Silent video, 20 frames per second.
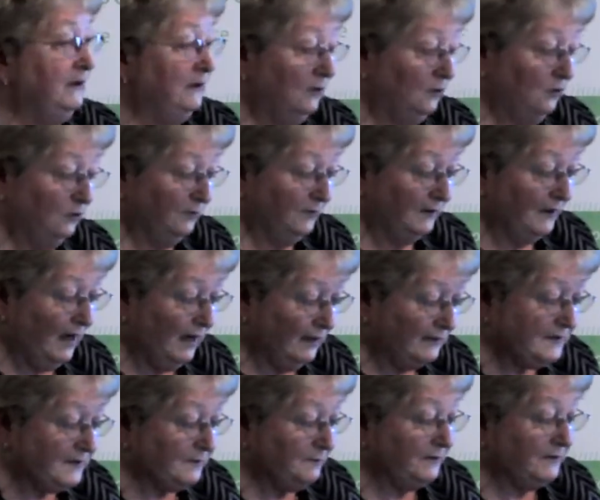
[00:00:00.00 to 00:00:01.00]
home and
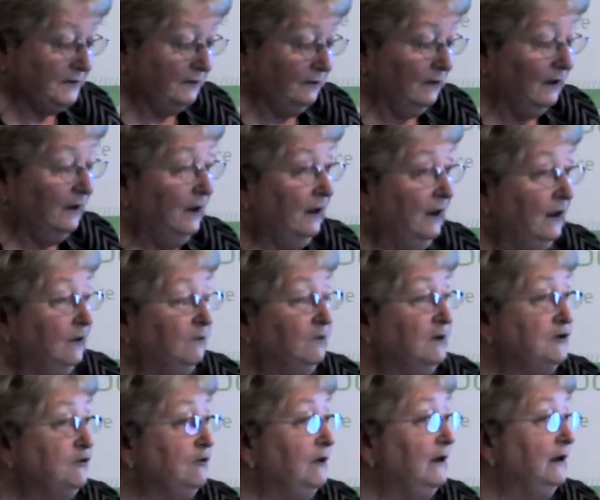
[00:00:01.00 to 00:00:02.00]
hospital,
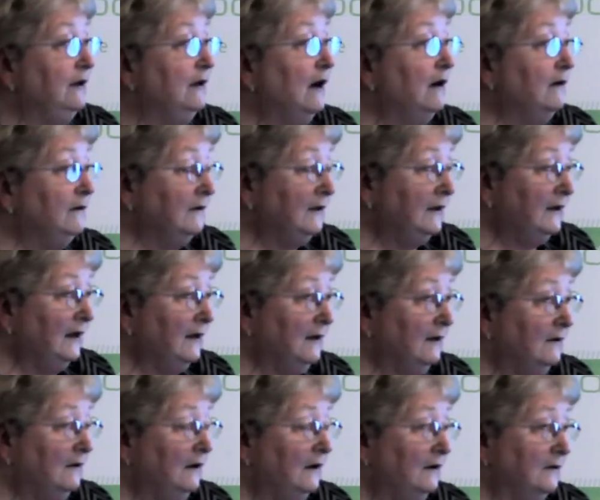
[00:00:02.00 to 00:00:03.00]
between
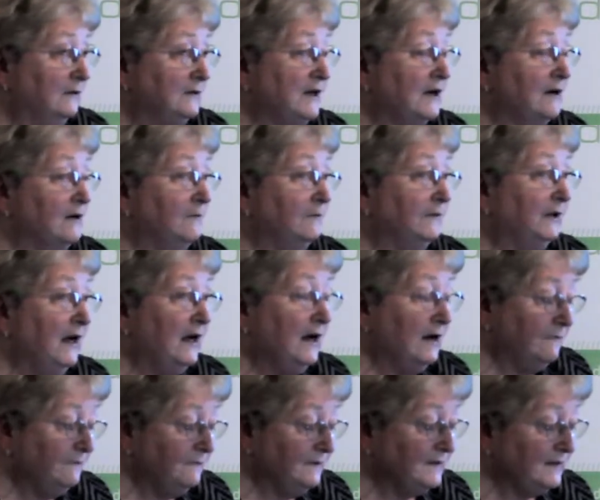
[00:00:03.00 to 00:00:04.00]
long-term care
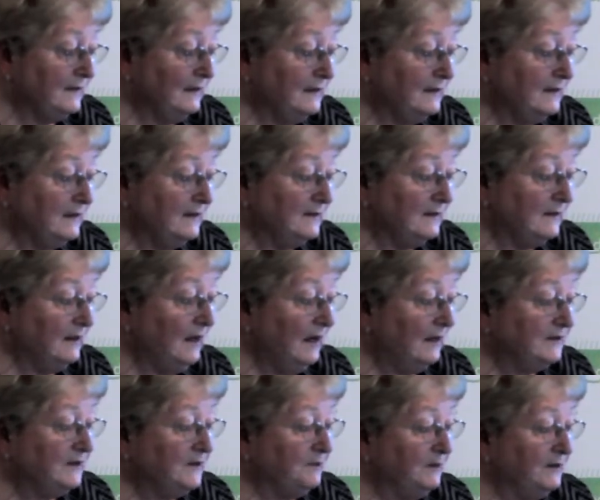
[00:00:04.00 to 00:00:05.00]
facilities and
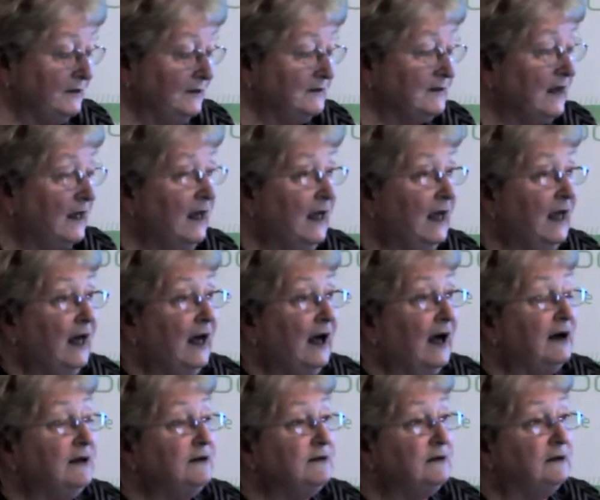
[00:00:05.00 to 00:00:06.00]
hospitals,
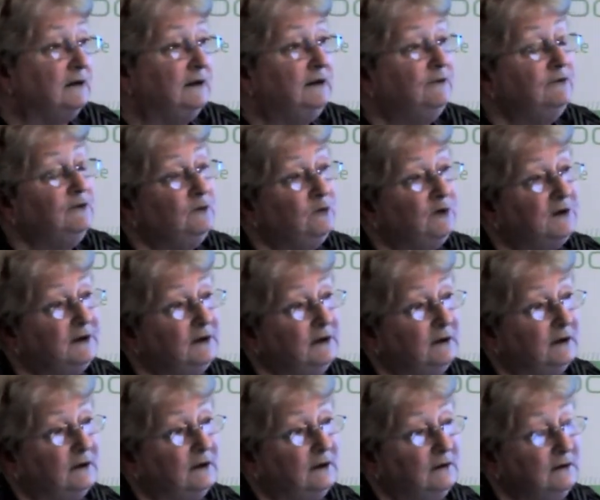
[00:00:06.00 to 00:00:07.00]
and even
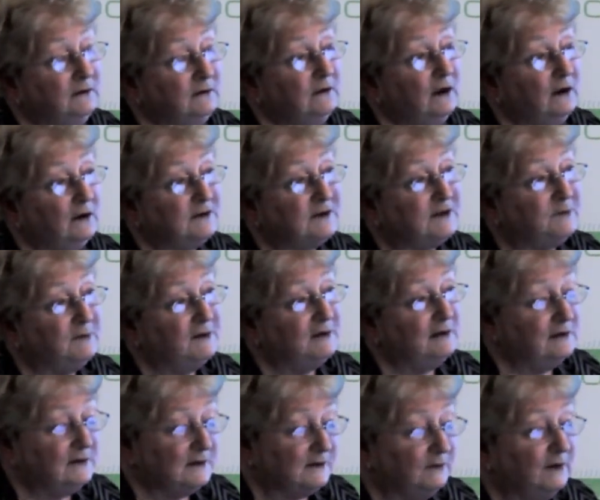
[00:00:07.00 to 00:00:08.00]
within
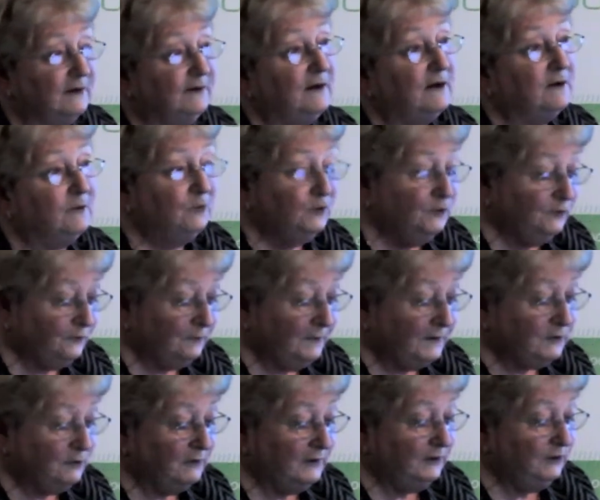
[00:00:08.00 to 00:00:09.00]
hospitals when they're moved
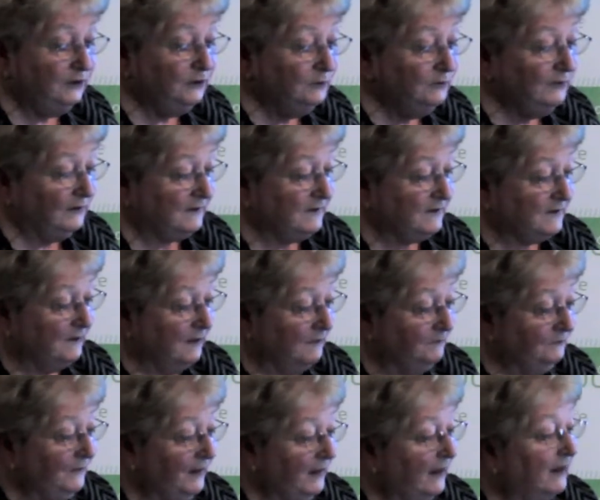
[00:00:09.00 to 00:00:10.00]
between units,
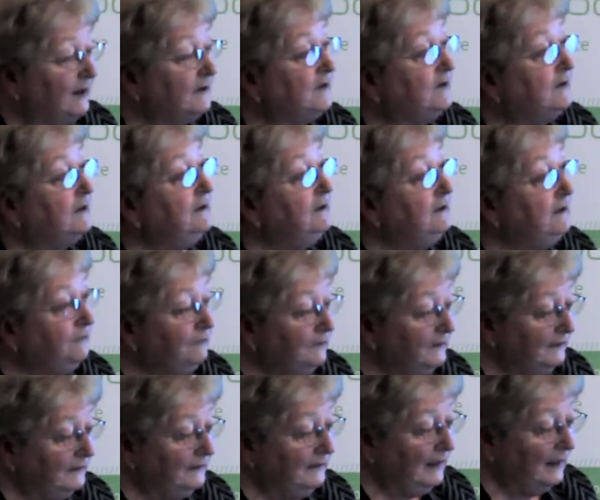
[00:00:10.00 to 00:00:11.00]
a
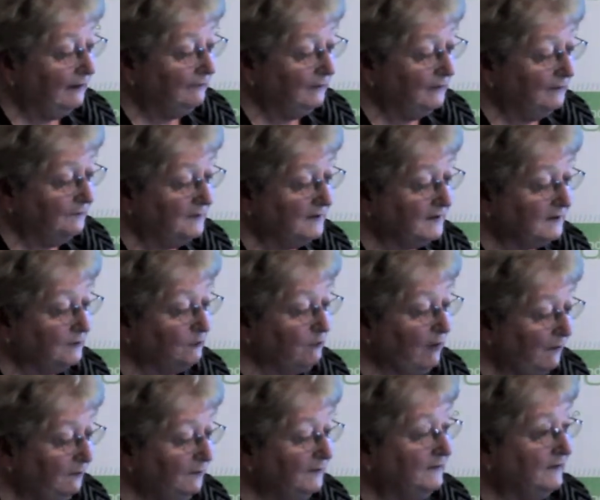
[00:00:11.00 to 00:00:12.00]
significant level of
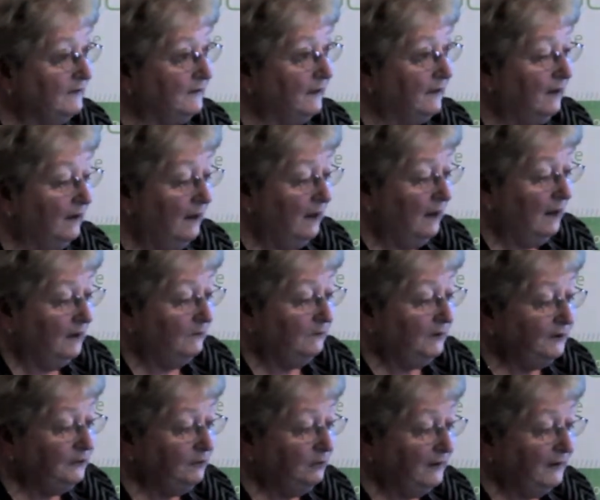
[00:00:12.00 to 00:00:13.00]
discrepancy
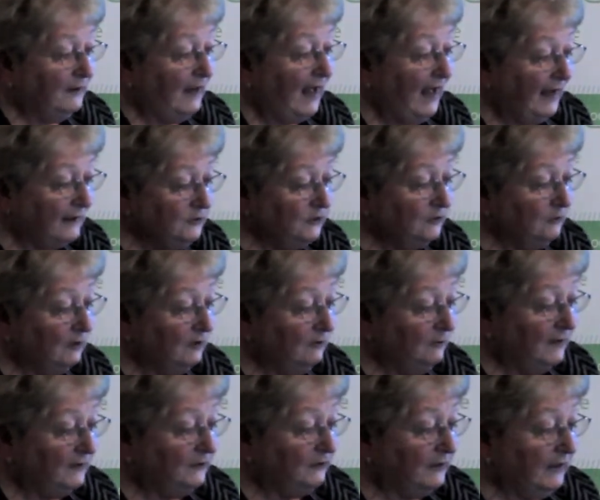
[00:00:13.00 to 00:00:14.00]
between actual
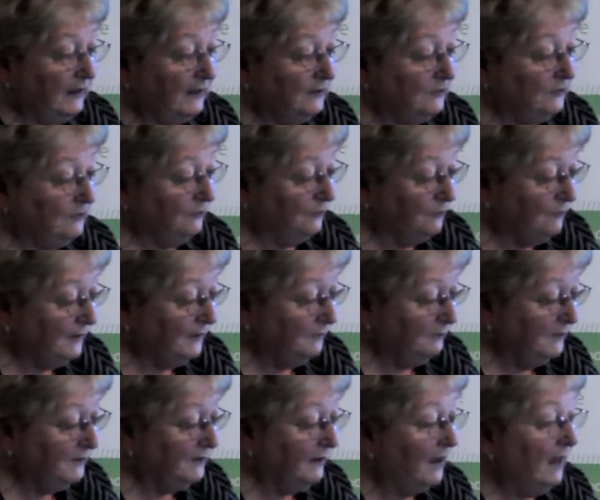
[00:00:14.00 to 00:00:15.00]
medication
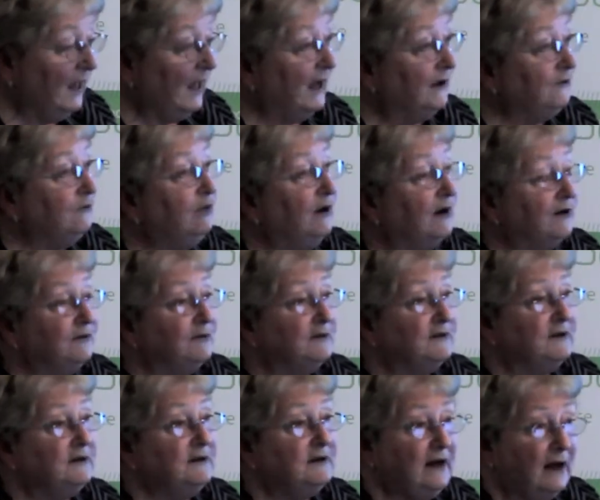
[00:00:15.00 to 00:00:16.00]
treatment and what was
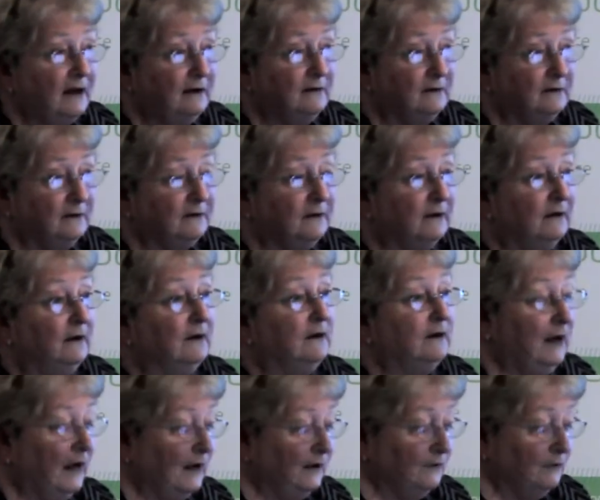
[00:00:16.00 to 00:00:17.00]
intended
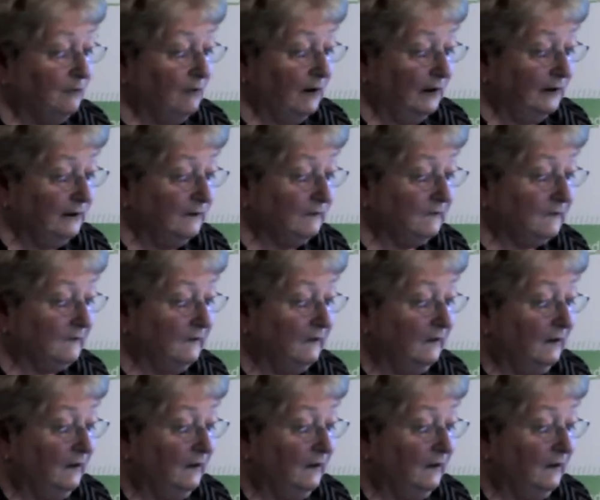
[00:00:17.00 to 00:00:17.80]
can arise.